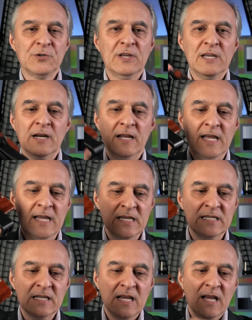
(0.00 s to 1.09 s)
here
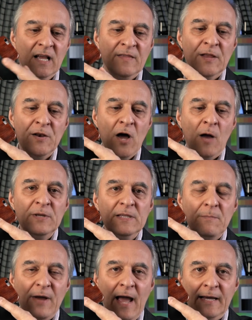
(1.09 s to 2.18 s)
is the knob in the
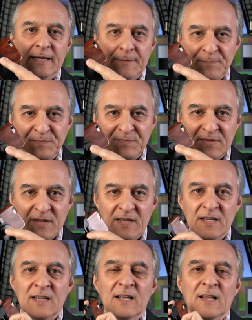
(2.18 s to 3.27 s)
back
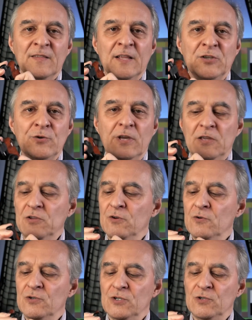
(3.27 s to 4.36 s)
that you can
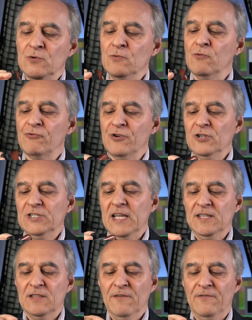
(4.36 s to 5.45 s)
use to
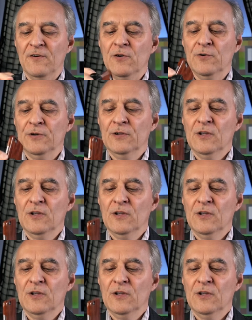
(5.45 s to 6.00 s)
rotate the phone,